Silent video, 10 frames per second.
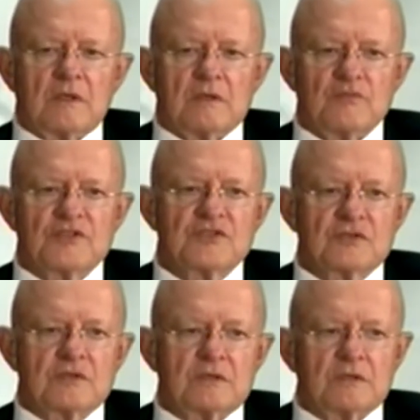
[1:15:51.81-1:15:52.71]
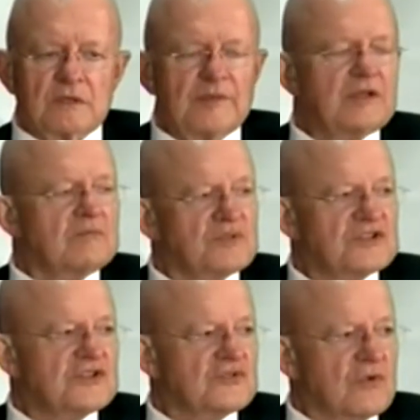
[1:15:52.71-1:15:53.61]
limited
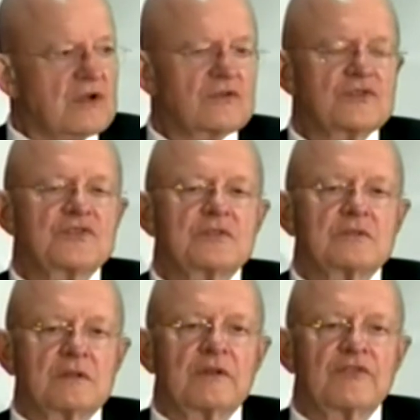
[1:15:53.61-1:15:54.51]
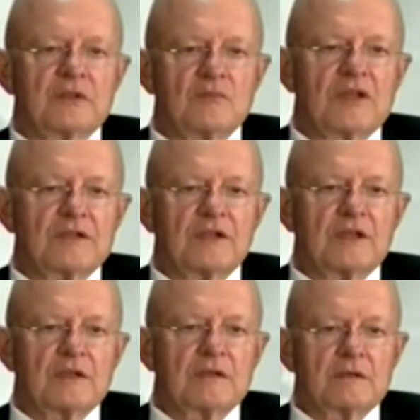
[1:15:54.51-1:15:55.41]
business records telephony
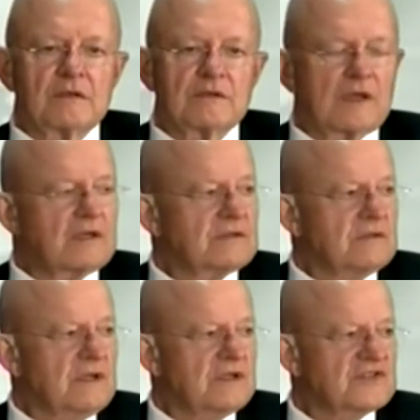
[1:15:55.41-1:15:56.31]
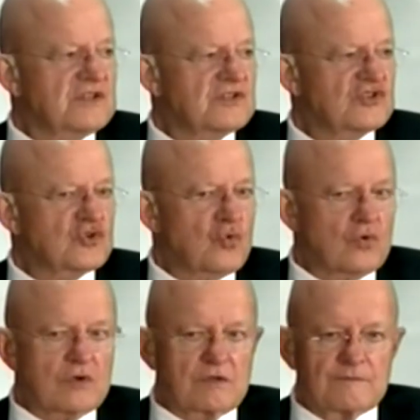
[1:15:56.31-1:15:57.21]
metadata that NSA
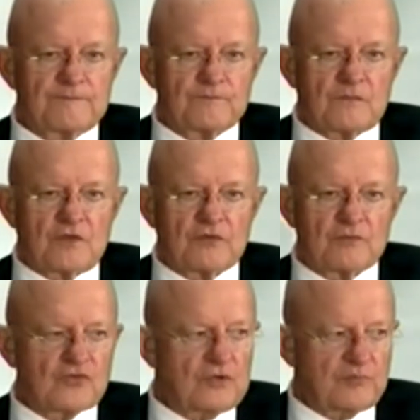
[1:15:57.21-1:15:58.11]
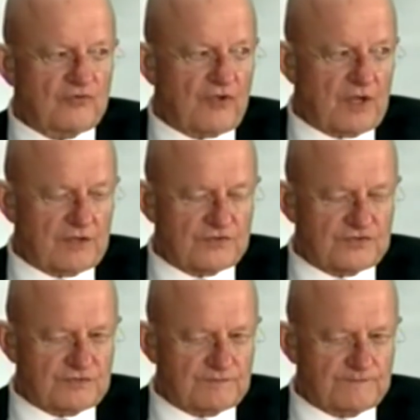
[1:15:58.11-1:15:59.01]
stored from three providers.